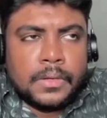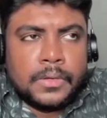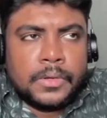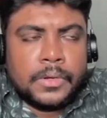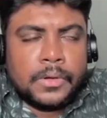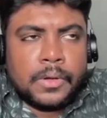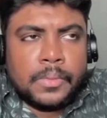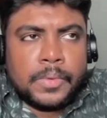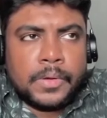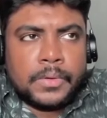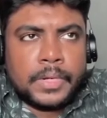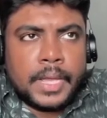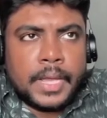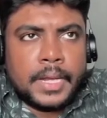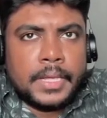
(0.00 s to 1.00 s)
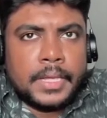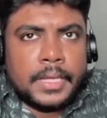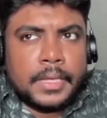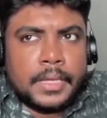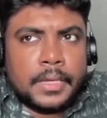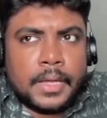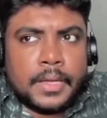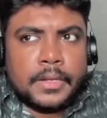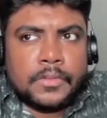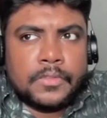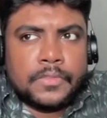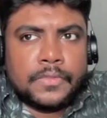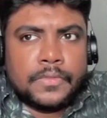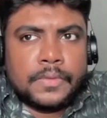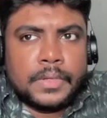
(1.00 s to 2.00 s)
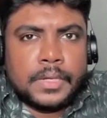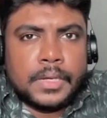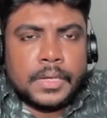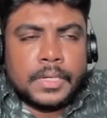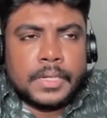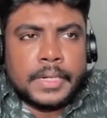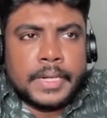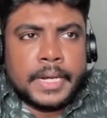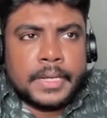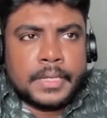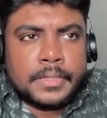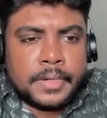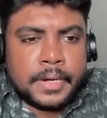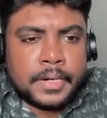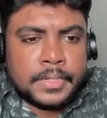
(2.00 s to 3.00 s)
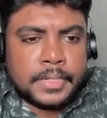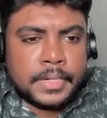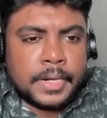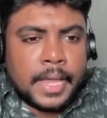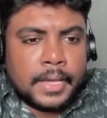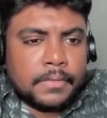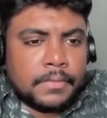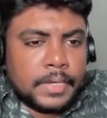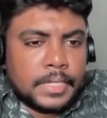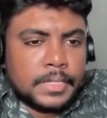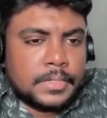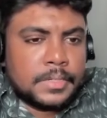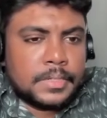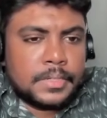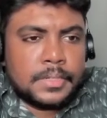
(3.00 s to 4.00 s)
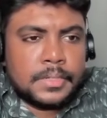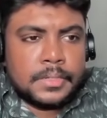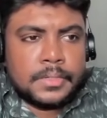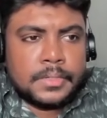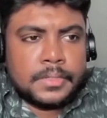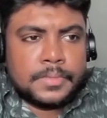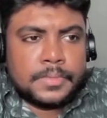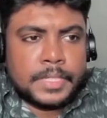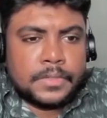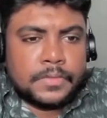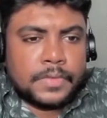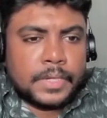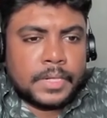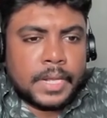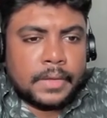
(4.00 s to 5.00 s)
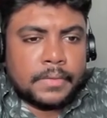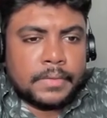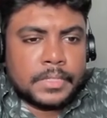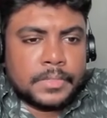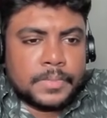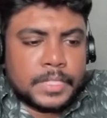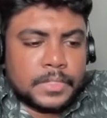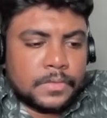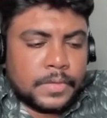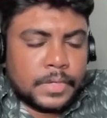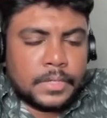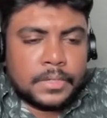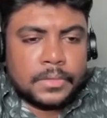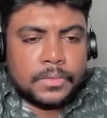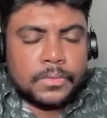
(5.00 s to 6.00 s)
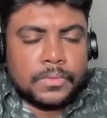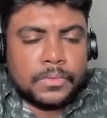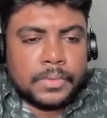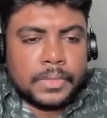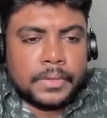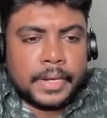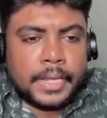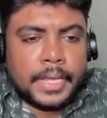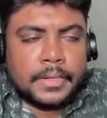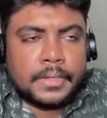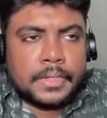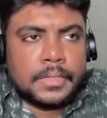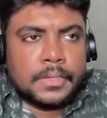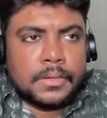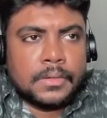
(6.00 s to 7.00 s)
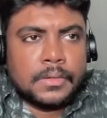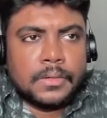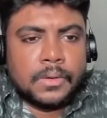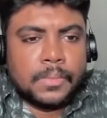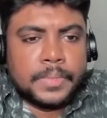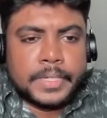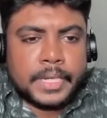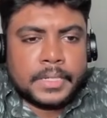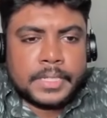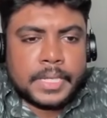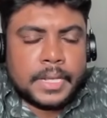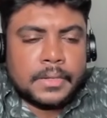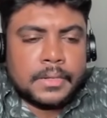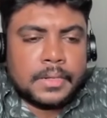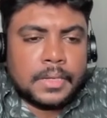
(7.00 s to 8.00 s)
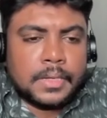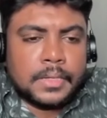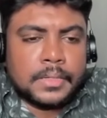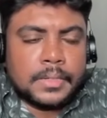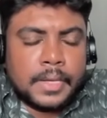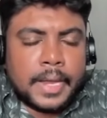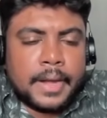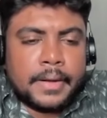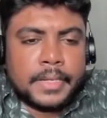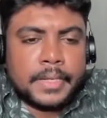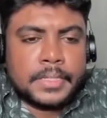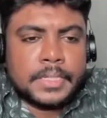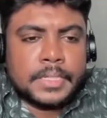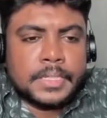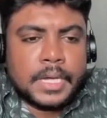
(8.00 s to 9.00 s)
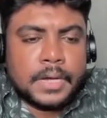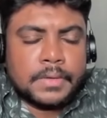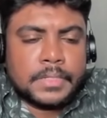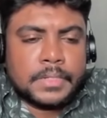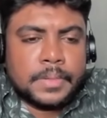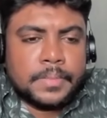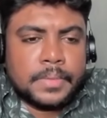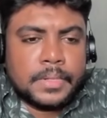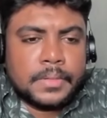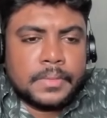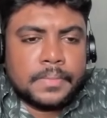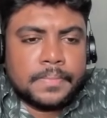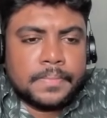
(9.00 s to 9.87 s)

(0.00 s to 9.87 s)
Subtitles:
Do you know about any kind of data structure language, specific to create objects and arrays in JavaScript?